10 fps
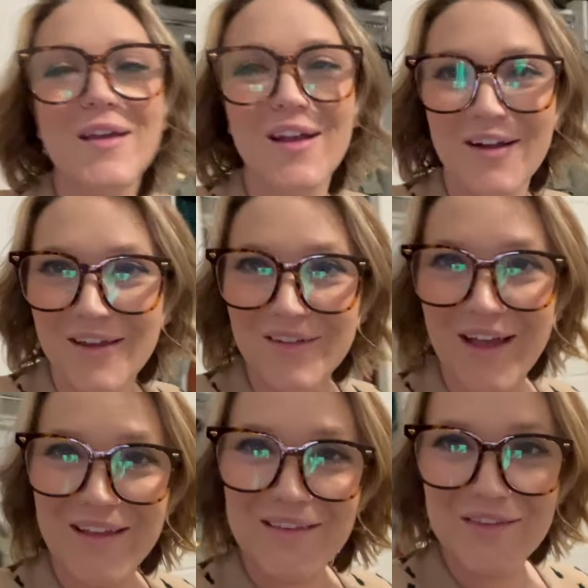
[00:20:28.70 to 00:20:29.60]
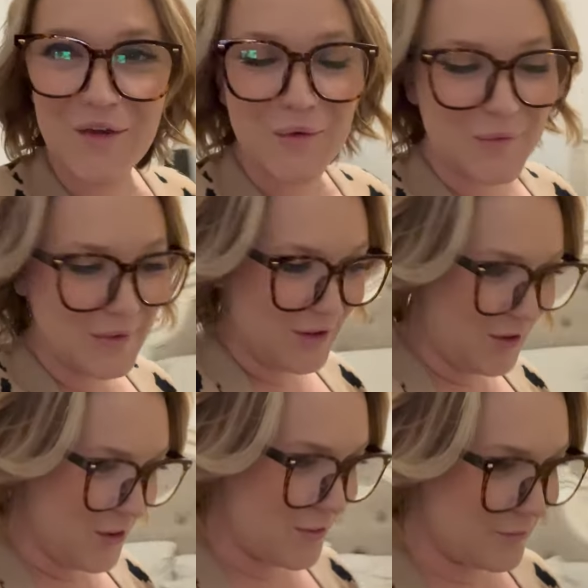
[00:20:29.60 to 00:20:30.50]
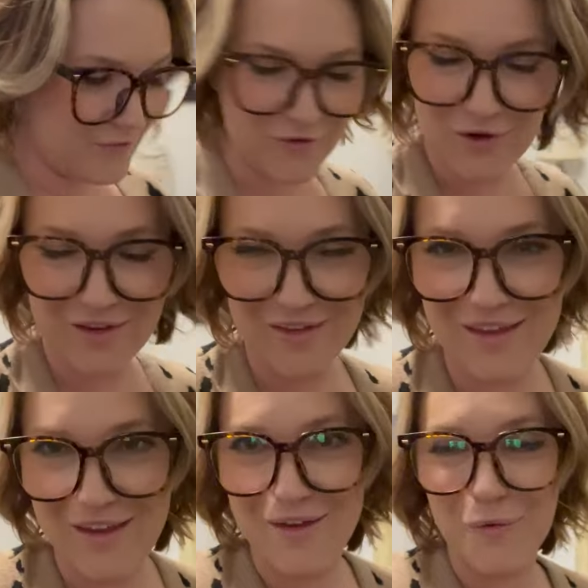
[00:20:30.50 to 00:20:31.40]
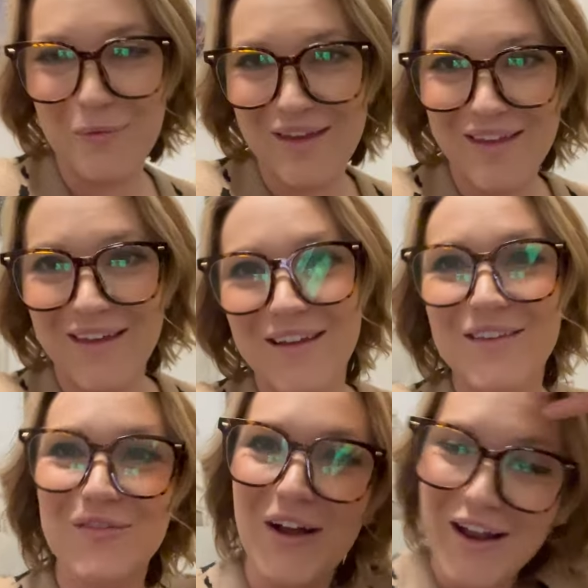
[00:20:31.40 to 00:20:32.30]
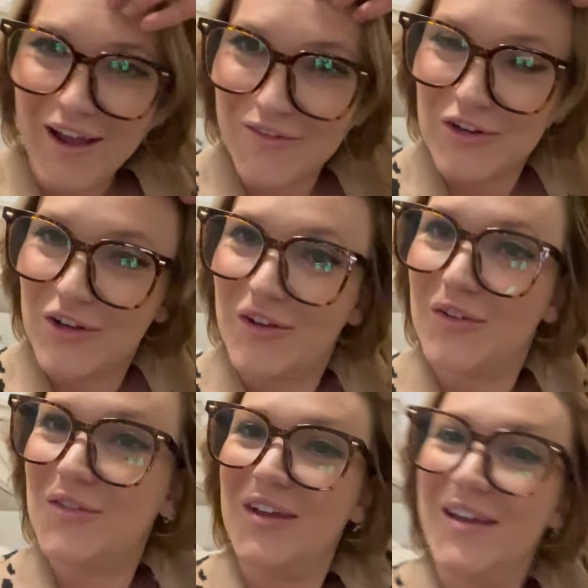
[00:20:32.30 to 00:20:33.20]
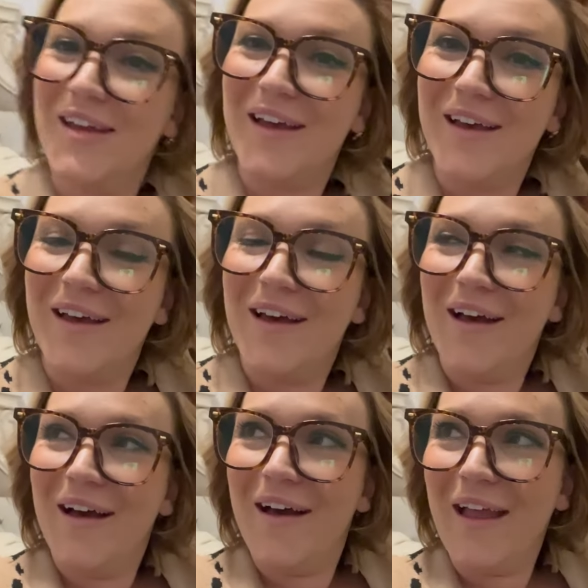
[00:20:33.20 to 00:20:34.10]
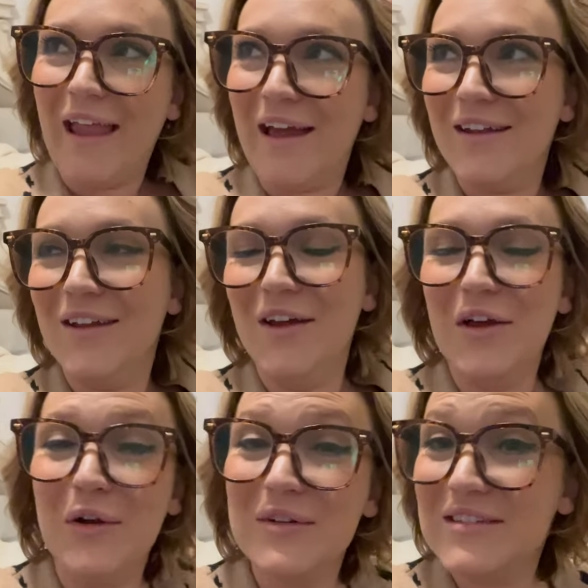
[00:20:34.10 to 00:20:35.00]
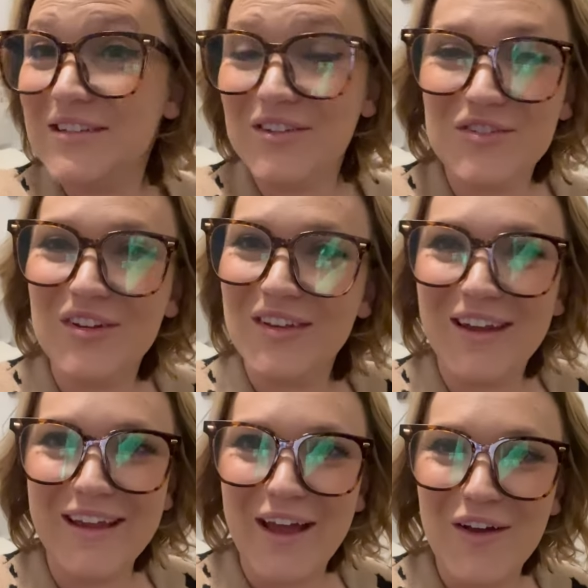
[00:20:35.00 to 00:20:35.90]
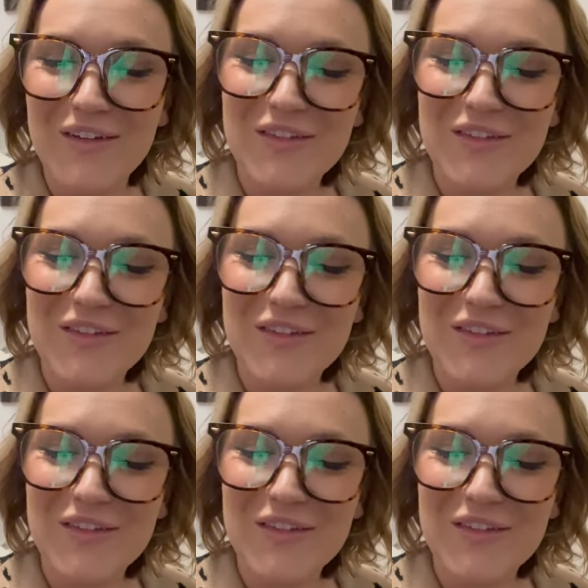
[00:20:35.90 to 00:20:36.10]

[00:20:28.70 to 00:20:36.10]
All right, you guys, so we are home for the week. It is Friday afternoon, and we're just gonna chill and hang out.